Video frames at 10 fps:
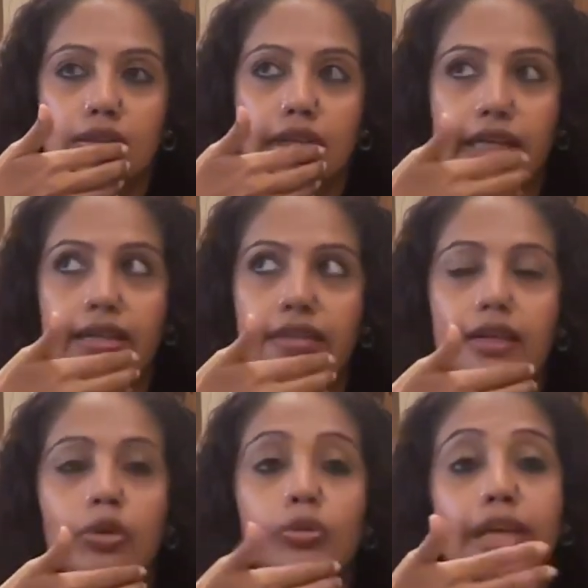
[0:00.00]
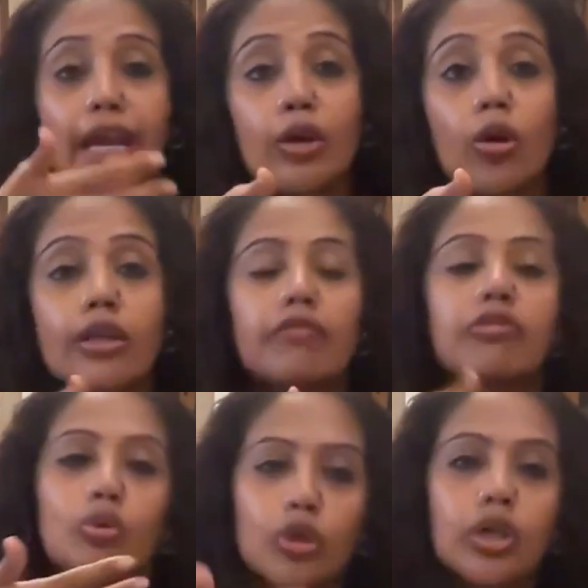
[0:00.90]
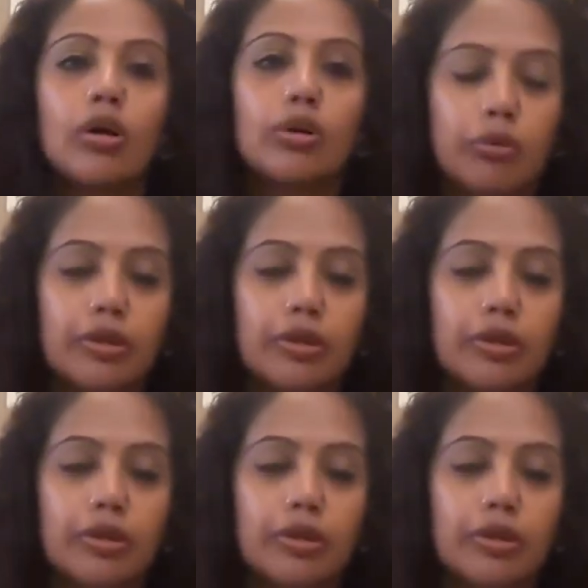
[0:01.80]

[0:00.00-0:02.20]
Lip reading: think that you cannot if you could not do